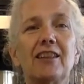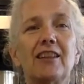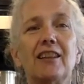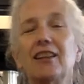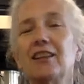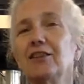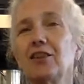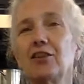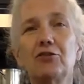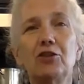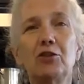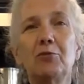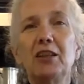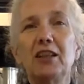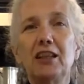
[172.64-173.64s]
is going to
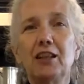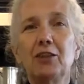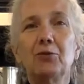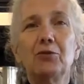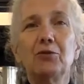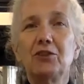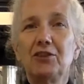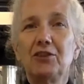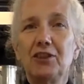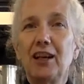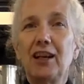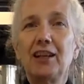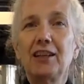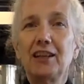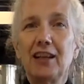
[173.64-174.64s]
be equal to
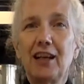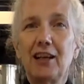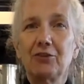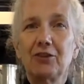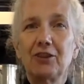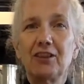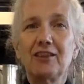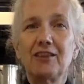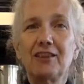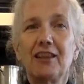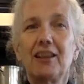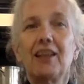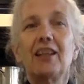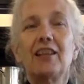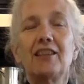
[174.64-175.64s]
9 calories.
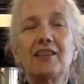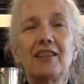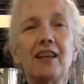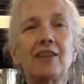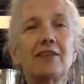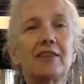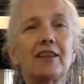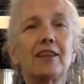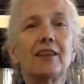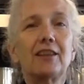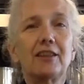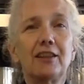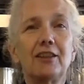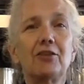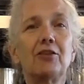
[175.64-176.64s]
It sounds like a
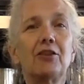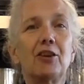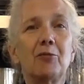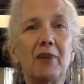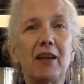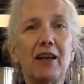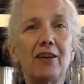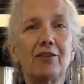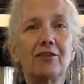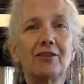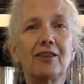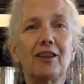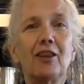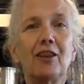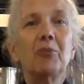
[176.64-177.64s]
little amount,
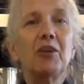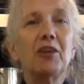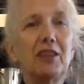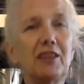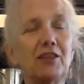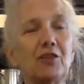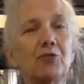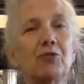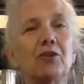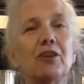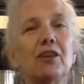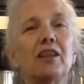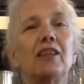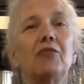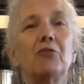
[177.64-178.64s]
but it's
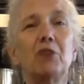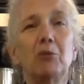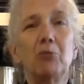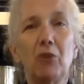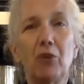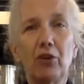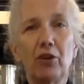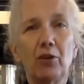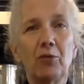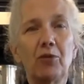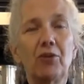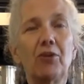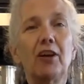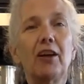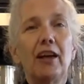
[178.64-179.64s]
really
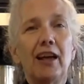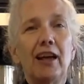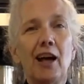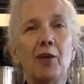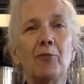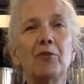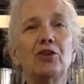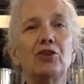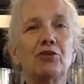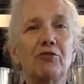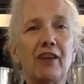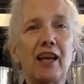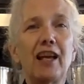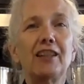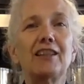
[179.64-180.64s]
remarkable how much
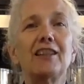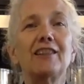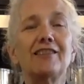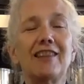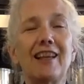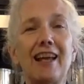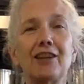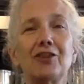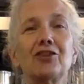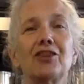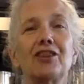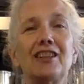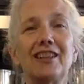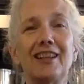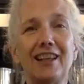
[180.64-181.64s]
fat is
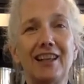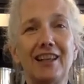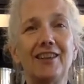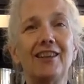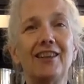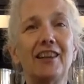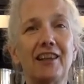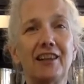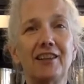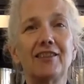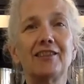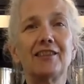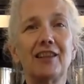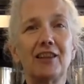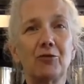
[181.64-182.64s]
actually in
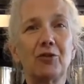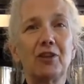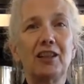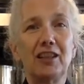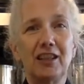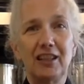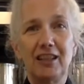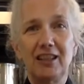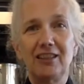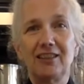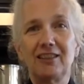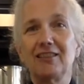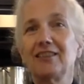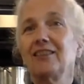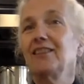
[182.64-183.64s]
things that we eat.
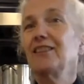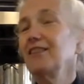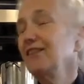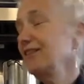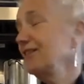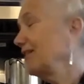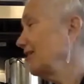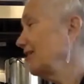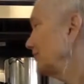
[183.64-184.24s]
So,